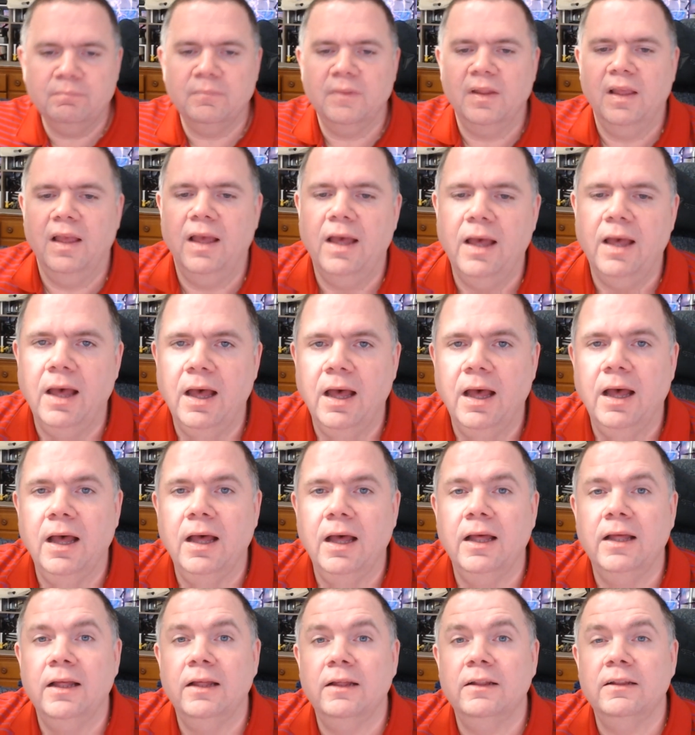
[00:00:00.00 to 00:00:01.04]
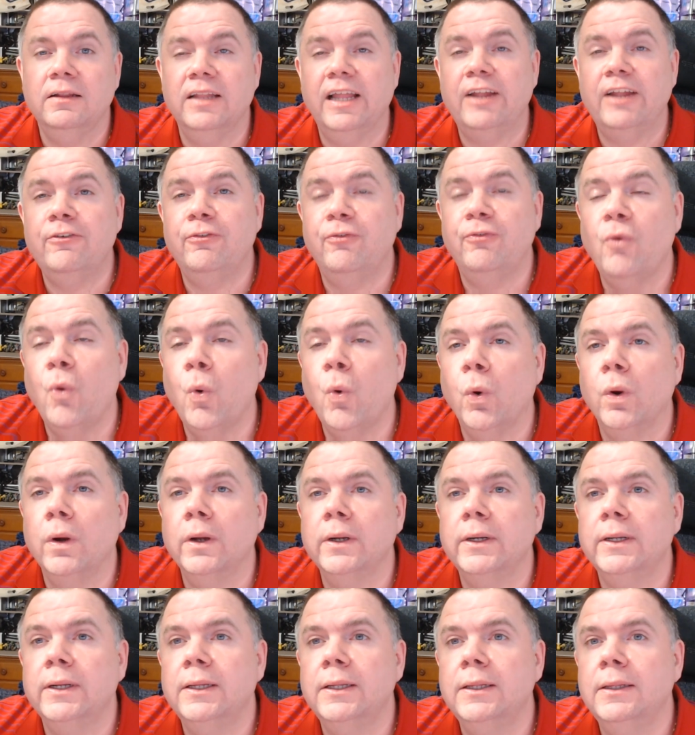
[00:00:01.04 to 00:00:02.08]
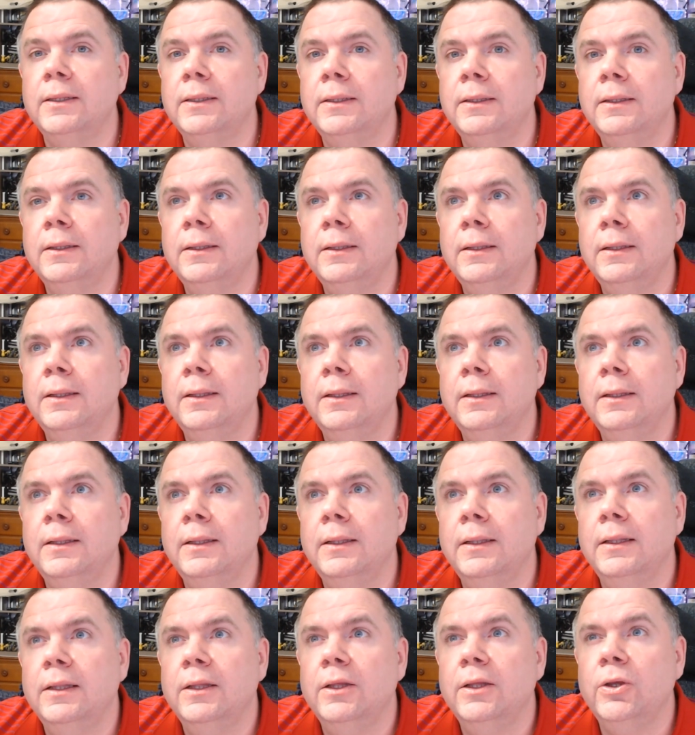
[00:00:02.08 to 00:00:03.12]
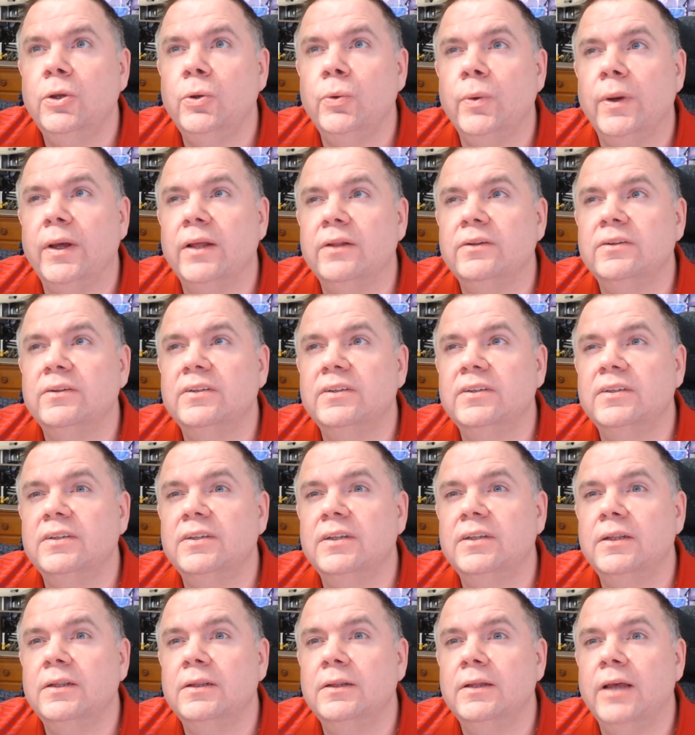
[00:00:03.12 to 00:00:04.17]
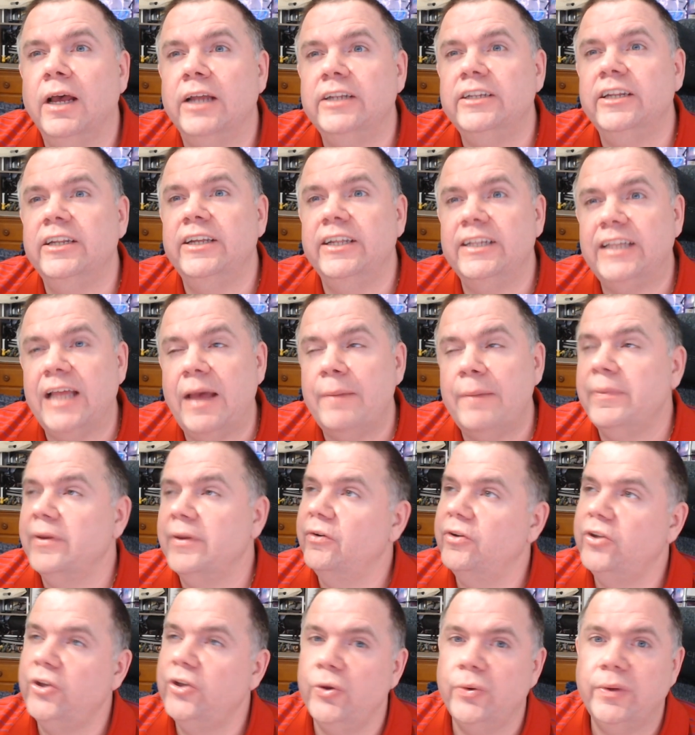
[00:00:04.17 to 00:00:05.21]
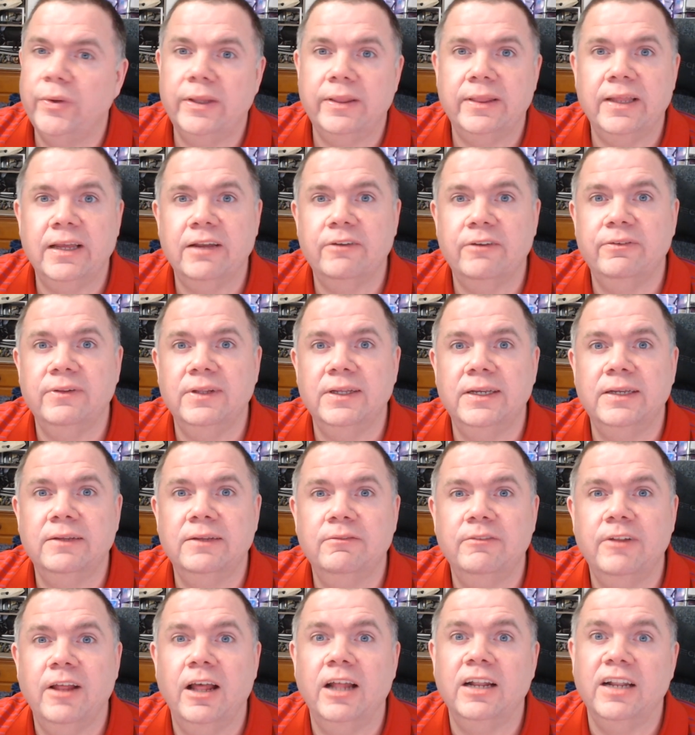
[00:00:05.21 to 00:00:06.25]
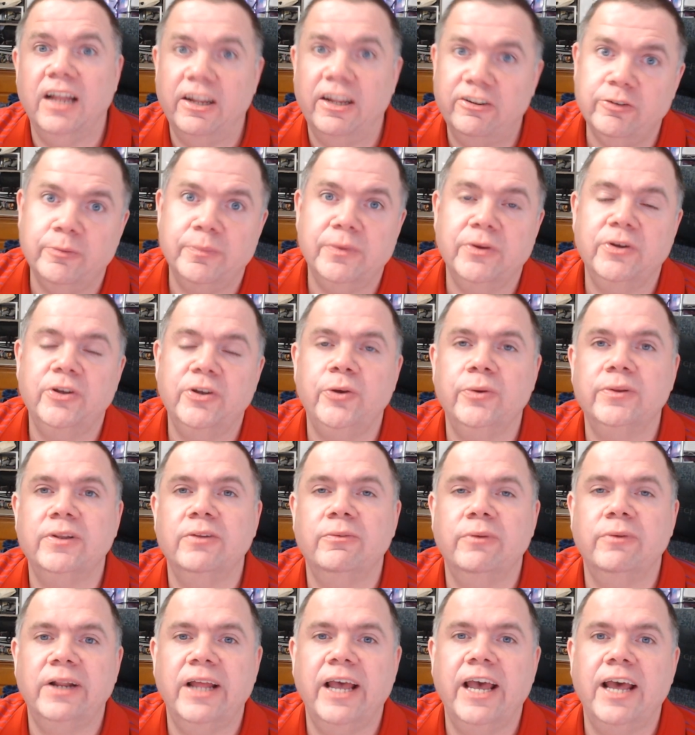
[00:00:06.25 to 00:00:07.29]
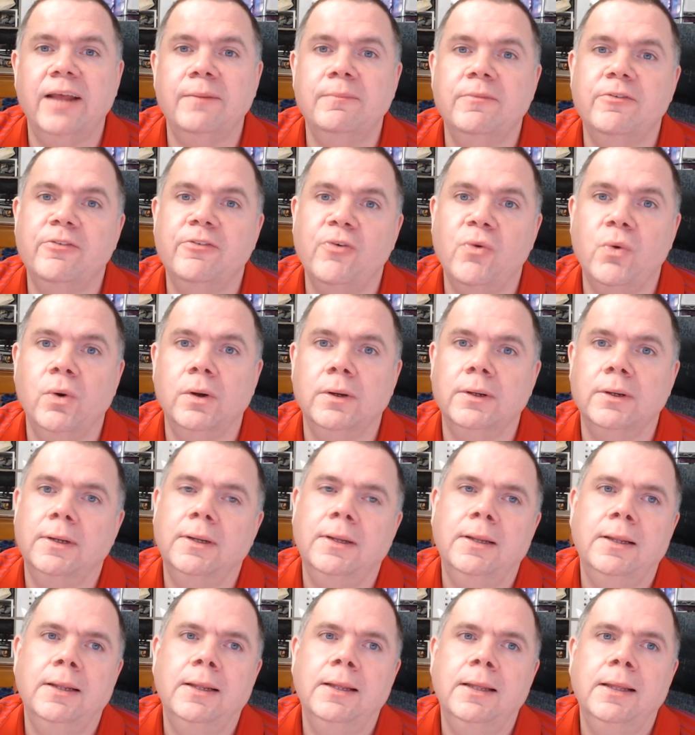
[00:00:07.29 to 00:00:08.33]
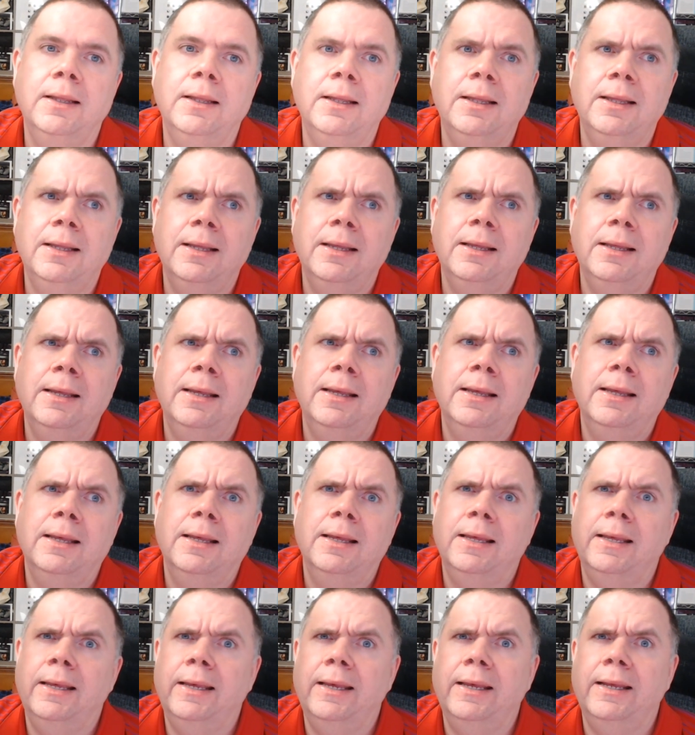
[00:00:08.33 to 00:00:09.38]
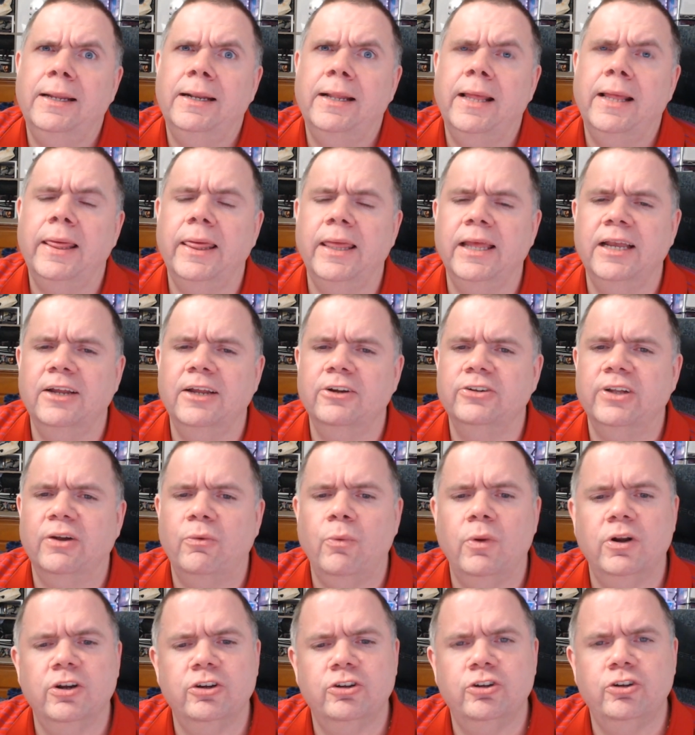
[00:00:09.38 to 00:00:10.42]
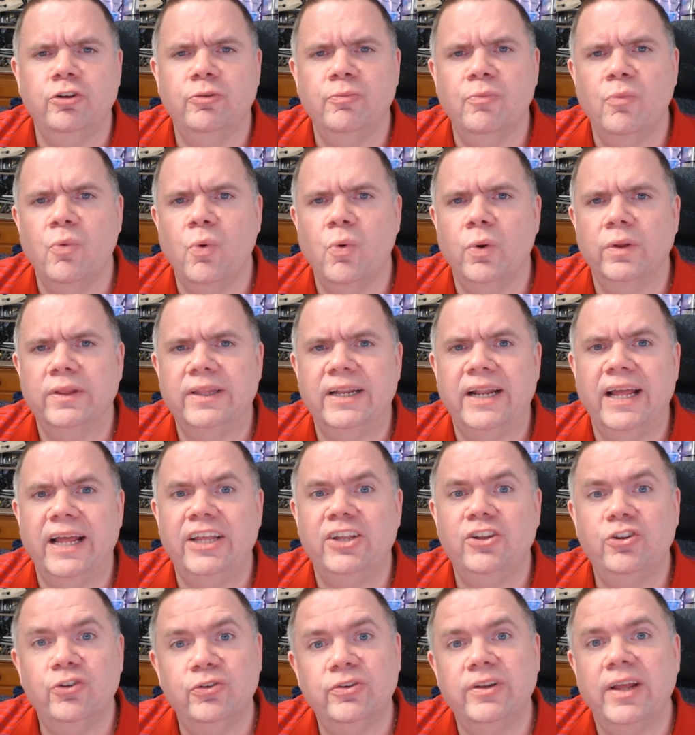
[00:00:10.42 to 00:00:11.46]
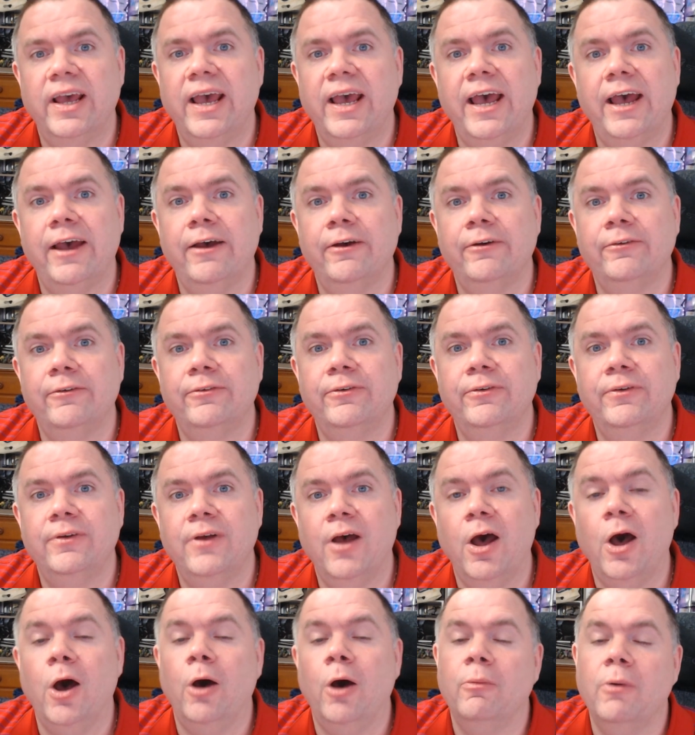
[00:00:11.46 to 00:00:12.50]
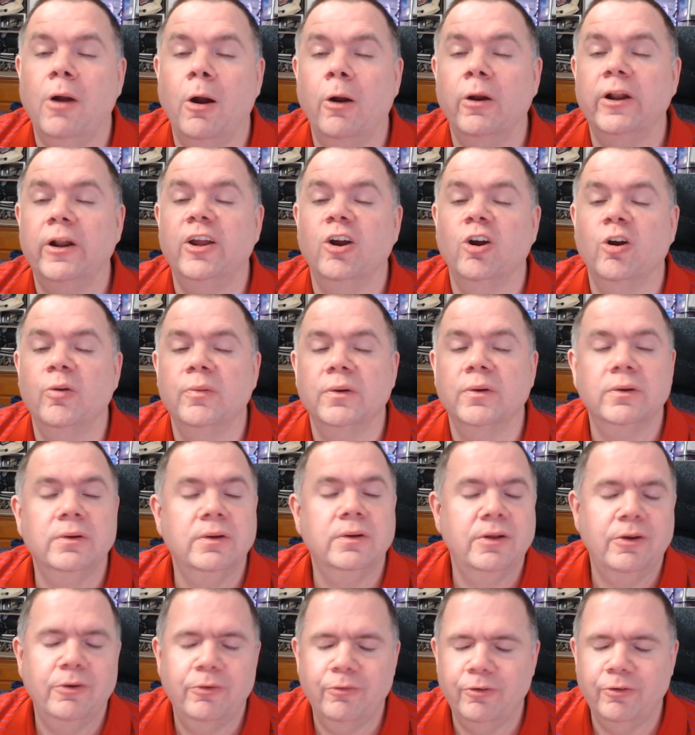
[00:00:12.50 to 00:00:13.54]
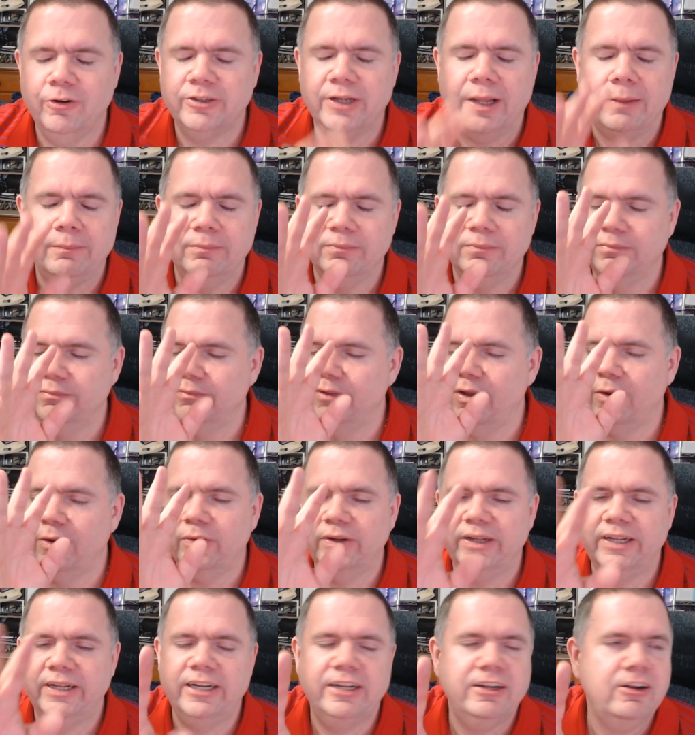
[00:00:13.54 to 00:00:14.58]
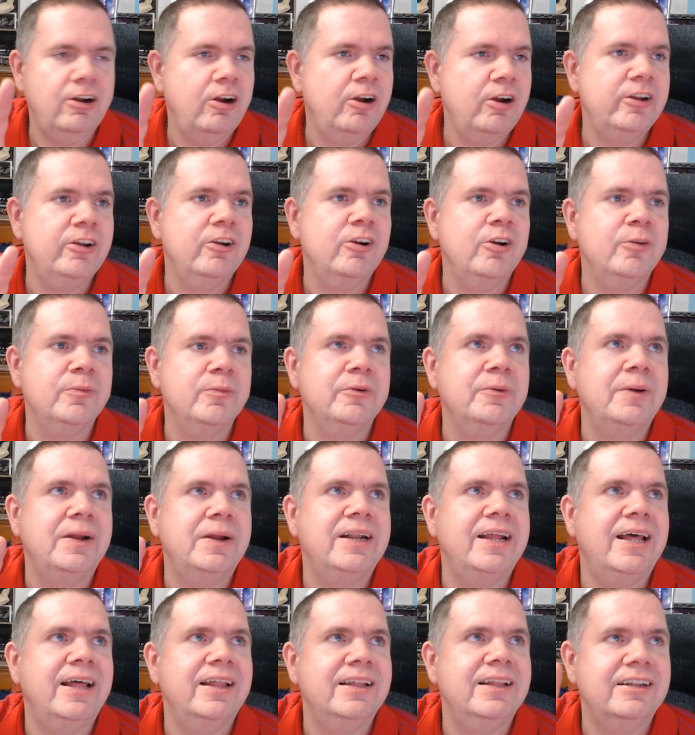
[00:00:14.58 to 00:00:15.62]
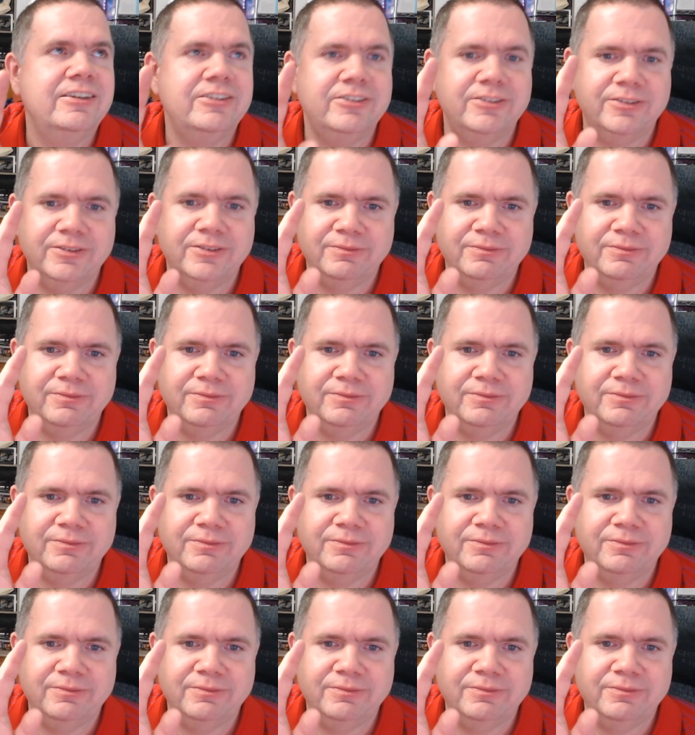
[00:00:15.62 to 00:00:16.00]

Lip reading: Len Ford. Who else? I did get that Bill Hewitt, thankfully. A nicer Bill Hewitt than what I had before. And I think there's like one or two more that I used to have. Oh, Arnie Herber, which I'm not going to get into Arnie Herber right now. That just,